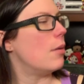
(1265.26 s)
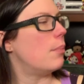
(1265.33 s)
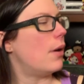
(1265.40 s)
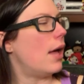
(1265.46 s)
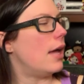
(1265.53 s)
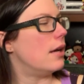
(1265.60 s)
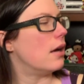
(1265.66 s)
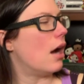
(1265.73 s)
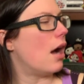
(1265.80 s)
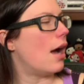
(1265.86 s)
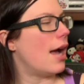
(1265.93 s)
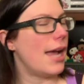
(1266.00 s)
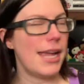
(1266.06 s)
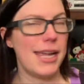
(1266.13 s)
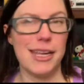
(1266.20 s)
but
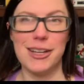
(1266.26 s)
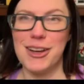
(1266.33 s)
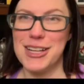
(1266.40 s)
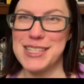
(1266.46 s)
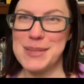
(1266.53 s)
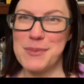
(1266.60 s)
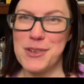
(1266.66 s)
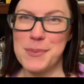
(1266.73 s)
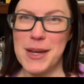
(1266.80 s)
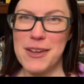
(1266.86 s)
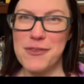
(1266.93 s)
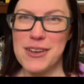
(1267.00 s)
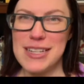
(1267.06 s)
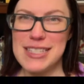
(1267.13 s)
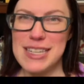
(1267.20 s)
I got some for my
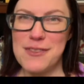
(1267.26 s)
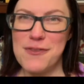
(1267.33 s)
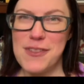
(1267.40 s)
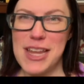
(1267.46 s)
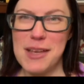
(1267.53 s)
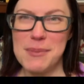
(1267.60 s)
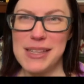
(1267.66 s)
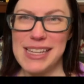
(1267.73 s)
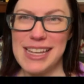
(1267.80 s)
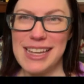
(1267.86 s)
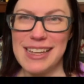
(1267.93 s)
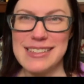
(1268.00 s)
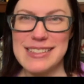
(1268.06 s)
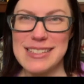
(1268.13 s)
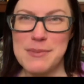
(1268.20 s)
friends and family
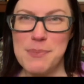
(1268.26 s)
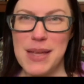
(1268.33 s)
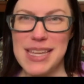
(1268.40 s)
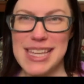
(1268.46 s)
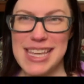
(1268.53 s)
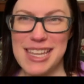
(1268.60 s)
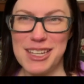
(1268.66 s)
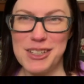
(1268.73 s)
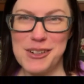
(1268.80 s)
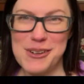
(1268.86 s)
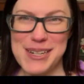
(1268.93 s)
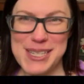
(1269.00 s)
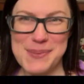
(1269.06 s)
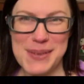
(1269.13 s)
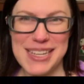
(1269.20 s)
because Mickey and
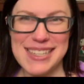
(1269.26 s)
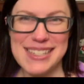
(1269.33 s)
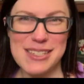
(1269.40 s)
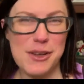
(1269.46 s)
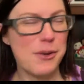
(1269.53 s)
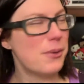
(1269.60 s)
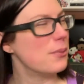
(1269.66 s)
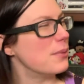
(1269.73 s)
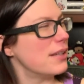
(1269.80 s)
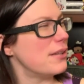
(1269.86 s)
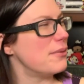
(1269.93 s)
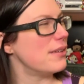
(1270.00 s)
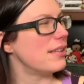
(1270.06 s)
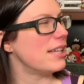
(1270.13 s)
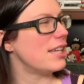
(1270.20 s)
Christmas, so really,
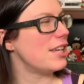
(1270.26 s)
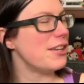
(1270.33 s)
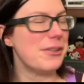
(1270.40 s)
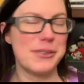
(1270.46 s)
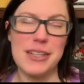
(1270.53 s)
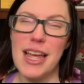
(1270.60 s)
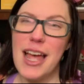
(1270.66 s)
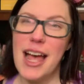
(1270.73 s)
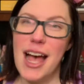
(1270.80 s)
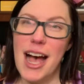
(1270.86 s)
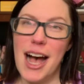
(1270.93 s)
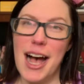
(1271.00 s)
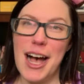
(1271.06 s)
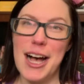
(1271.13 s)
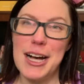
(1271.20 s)
really cute.
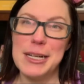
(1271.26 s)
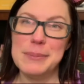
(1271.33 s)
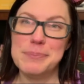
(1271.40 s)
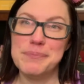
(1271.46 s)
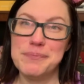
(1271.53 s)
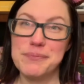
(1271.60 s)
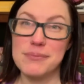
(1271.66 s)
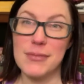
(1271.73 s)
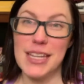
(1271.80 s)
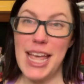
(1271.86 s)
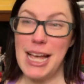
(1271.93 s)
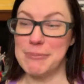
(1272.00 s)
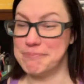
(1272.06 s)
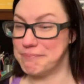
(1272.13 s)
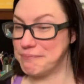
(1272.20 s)
Yeah.
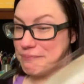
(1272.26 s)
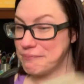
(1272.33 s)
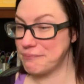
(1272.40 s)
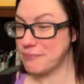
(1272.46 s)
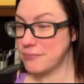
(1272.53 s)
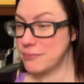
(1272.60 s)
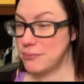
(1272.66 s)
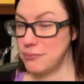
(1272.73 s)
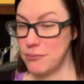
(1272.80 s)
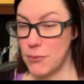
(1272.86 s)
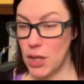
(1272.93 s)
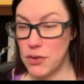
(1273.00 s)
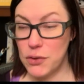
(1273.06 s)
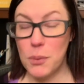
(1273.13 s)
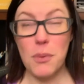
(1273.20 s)

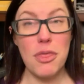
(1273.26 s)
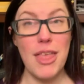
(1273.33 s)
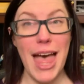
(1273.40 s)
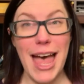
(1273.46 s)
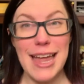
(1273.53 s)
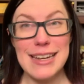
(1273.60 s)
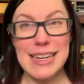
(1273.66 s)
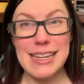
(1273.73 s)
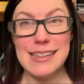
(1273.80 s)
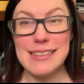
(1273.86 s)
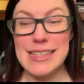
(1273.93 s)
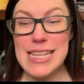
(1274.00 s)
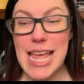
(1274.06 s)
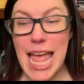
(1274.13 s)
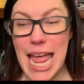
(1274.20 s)
So that is
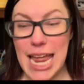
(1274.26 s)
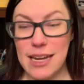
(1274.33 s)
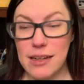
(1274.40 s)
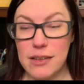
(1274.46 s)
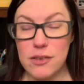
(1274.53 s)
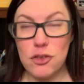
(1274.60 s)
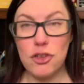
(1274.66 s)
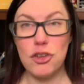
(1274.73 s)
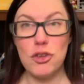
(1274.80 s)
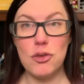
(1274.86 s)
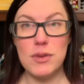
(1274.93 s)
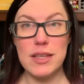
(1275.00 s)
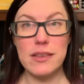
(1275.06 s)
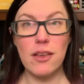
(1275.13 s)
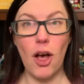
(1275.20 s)
the end to
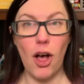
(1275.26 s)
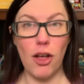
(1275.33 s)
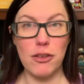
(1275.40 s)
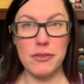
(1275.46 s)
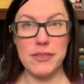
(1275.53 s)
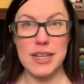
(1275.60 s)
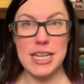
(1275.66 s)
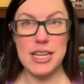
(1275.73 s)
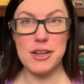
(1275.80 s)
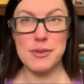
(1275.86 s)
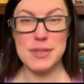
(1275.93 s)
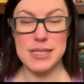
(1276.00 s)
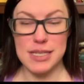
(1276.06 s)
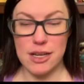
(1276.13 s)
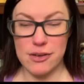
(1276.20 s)
this haul video
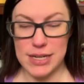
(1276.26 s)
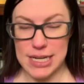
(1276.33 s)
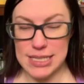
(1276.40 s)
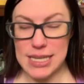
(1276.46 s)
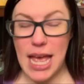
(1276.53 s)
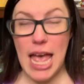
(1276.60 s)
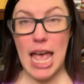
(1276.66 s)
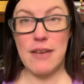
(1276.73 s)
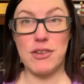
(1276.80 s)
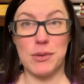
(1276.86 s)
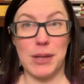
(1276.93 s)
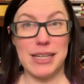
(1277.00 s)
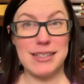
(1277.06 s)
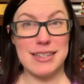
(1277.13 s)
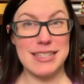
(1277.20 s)
series. If you'd
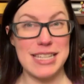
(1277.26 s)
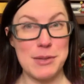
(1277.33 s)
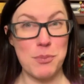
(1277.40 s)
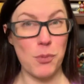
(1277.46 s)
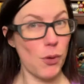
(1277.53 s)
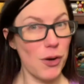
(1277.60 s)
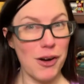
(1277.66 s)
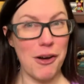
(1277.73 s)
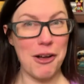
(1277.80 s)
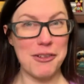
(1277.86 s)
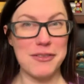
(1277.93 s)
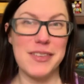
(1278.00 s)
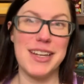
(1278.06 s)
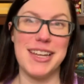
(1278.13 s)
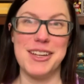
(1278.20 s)
like to see more haul
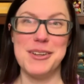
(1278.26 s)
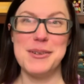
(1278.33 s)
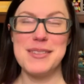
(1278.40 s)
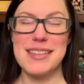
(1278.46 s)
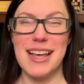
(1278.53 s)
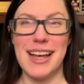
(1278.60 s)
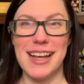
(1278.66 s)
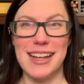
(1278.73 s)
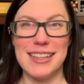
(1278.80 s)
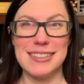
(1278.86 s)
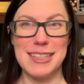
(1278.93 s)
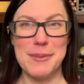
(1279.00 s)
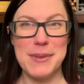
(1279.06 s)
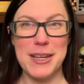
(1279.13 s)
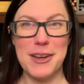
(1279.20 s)
videos,
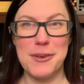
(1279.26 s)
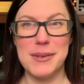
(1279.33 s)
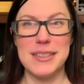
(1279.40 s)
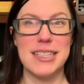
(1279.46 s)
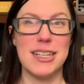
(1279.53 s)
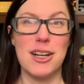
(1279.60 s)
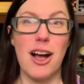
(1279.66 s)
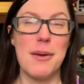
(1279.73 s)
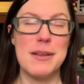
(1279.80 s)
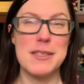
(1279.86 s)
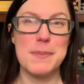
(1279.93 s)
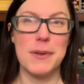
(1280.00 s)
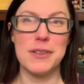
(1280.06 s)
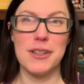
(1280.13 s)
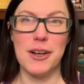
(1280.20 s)
let me know in the comments
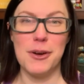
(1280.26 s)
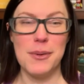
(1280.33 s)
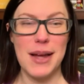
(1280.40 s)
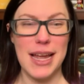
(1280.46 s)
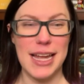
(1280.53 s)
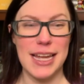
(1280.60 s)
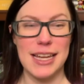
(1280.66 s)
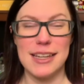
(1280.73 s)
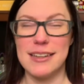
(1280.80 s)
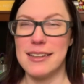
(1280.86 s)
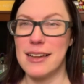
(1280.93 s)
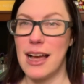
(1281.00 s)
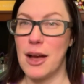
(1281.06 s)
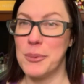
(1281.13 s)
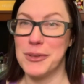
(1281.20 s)
below, and
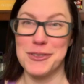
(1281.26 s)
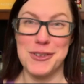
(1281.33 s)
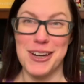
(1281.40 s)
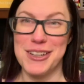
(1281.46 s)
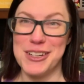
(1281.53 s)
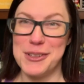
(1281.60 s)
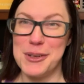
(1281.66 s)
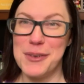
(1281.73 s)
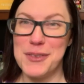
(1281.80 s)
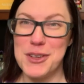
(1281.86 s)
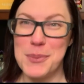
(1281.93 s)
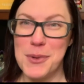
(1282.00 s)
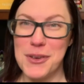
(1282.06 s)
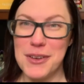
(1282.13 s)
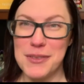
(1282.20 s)
we'll try to do a few
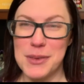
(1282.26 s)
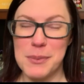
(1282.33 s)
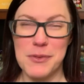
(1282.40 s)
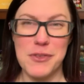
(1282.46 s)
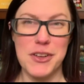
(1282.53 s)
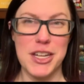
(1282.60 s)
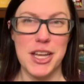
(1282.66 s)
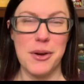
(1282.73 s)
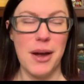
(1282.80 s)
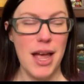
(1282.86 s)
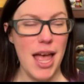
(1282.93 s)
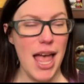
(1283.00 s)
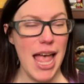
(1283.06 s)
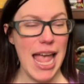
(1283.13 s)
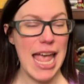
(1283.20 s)
more of them for you.
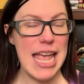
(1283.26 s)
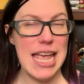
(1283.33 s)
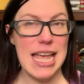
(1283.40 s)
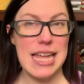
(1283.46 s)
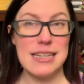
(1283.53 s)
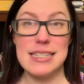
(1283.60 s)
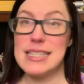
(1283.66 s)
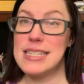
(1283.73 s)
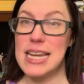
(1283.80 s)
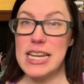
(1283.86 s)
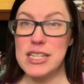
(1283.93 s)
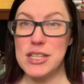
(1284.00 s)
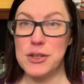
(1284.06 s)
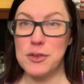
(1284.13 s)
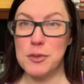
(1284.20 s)
And stay
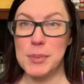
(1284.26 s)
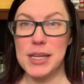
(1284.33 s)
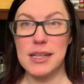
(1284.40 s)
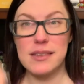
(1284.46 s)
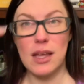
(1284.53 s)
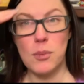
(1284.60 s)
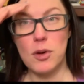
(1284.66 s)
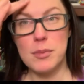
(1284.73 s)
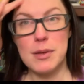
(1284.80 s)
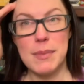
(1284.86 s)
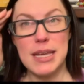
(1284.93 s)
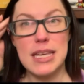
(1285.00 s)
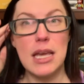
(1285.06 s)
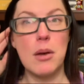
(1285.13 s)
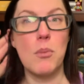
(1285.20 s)
tuned because I will be
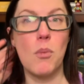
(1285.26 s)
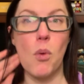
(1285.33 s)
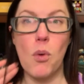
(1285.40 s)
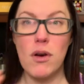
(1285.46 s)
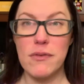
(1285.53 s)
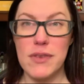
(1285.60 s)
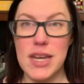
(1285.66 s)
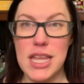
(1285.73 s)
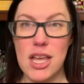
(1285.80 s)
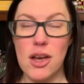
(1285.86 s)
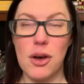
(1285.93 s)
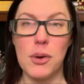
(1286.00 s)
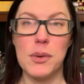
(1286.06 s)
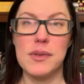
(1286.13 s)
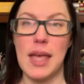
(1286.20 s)
making more
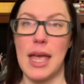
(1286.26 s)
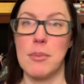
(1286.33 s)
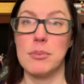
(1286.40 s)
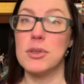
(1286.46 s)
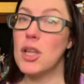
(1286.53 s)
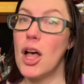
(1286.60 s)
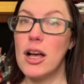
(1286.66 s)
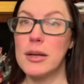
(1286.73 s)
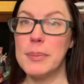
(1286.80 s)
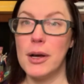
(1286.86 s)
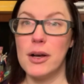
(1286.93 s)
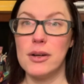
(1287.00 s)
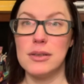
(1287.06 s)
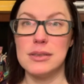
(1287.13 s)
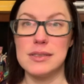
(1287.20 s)
videos and blog
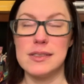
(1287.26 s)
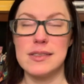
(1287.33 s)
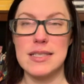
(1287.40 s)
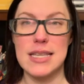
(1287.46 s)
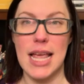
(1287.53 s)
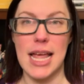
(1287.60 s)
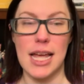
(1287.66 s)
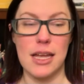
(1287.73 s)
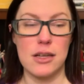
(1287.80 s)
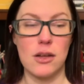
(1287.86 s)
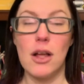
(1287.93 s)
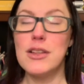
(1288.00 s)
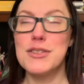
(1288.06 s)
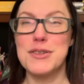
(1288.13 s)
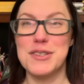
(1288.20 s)
posts and
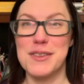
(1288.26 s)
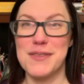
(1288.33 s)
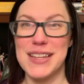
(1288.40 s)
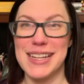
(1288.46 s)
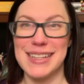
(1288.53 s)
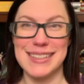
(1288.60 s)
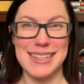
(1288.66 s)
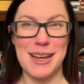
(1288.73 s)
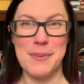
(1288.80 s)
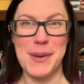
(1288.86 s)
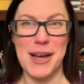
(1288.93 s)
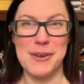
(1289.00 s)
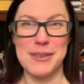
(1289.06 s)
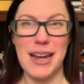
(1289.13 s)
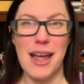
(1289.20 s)
all sorts of things
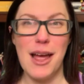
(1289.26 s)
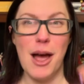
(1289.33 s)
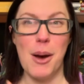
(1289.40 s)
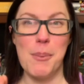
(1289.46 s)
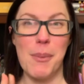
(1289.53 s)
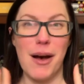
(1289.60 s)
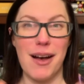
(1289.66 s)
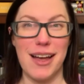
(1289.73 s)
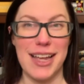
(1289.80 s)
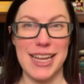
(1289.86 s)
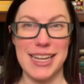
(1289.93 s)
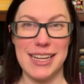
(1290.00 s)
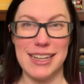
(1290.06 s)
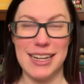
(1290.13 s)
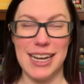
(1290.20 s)
about
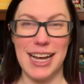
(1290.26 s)
my